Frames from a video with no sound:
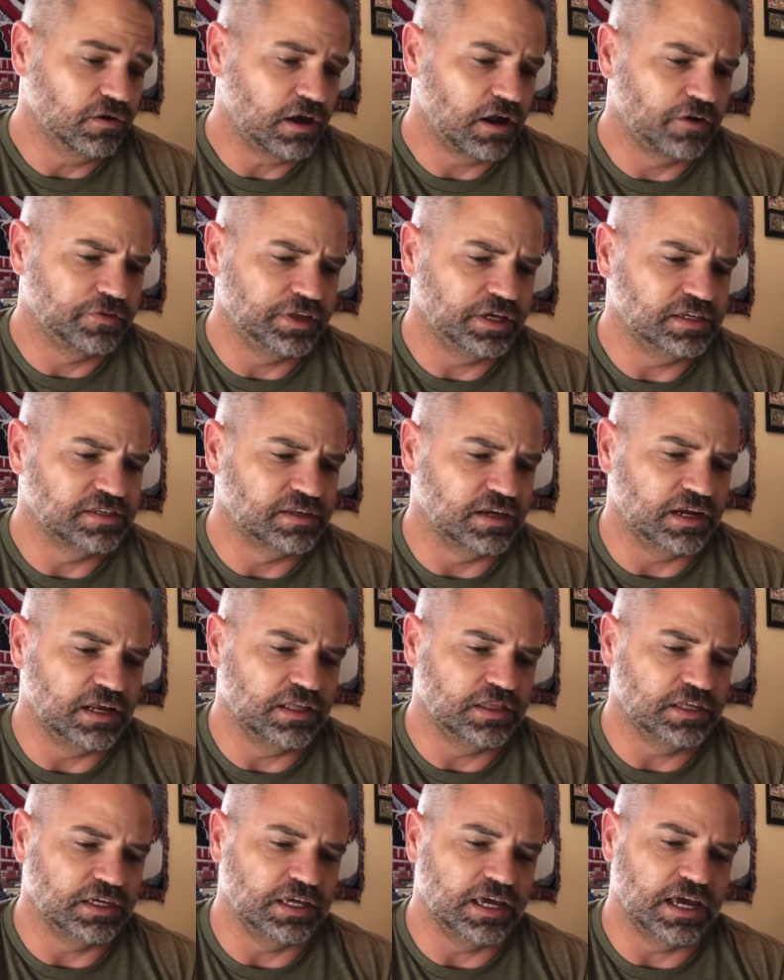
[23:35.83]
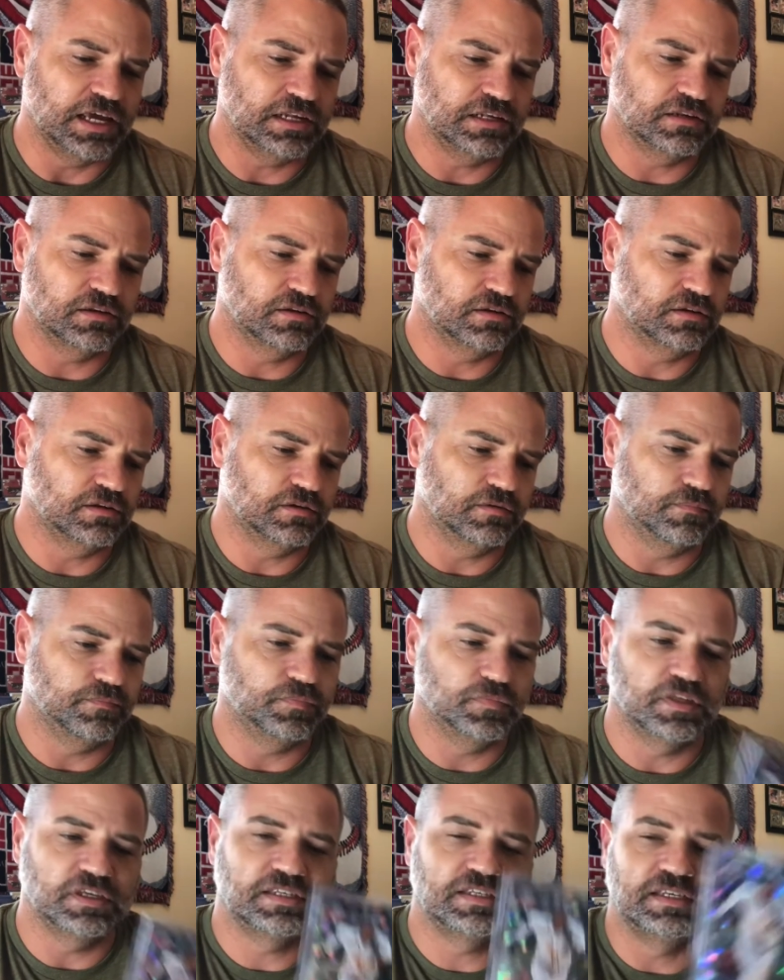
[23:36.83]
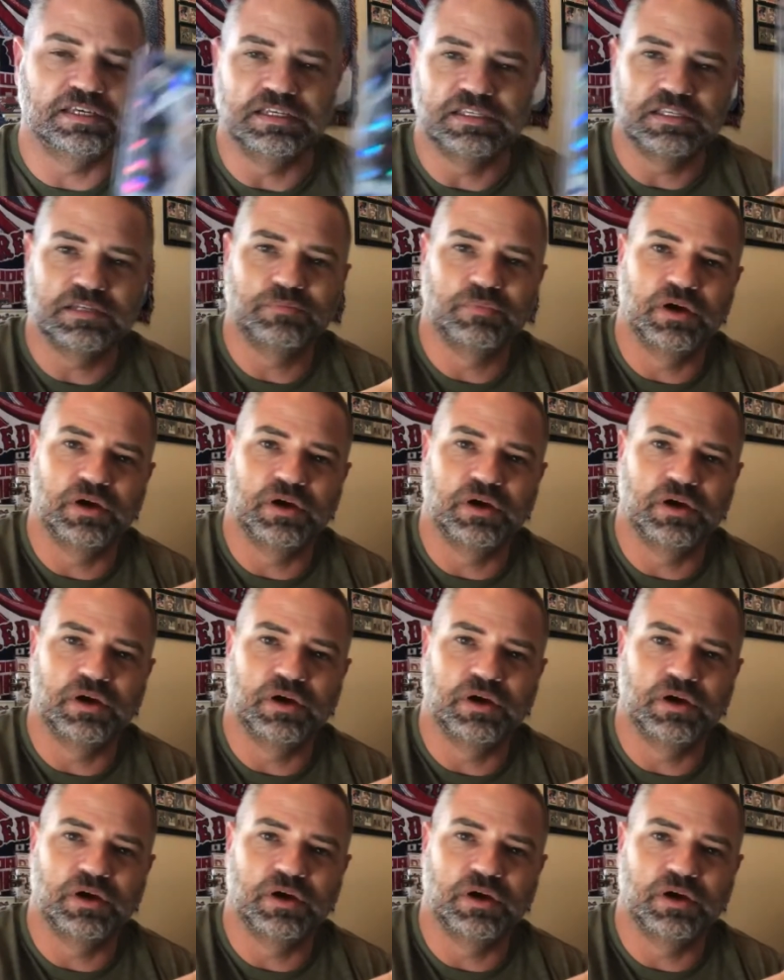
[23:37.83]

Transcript: I don't think he's done anything yet this season,